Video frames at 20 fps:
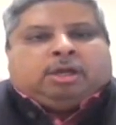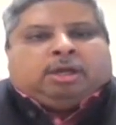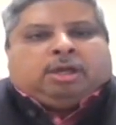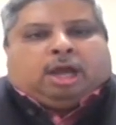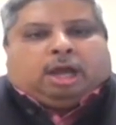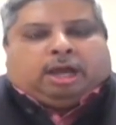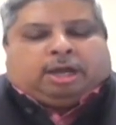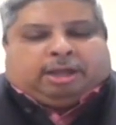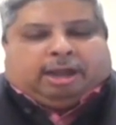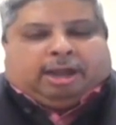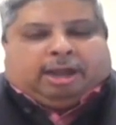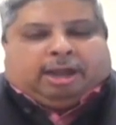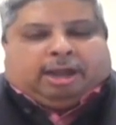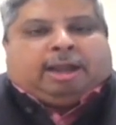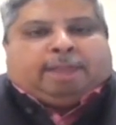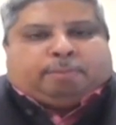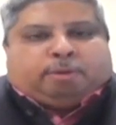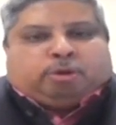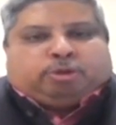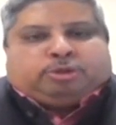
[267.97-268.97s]
a great
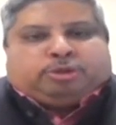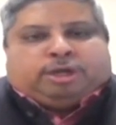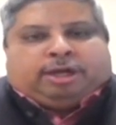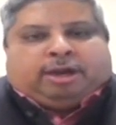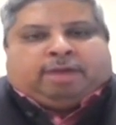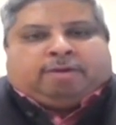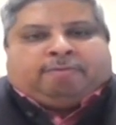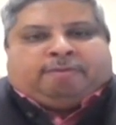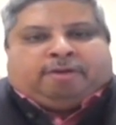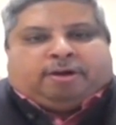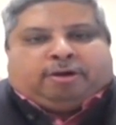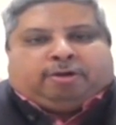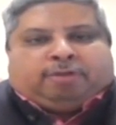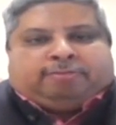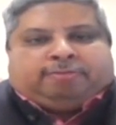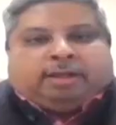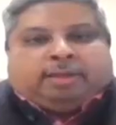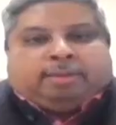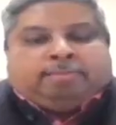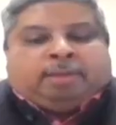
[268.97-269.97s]
opportunity in front of
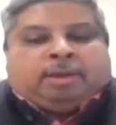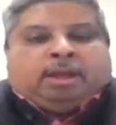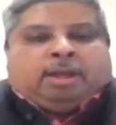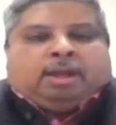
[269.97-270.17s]
them.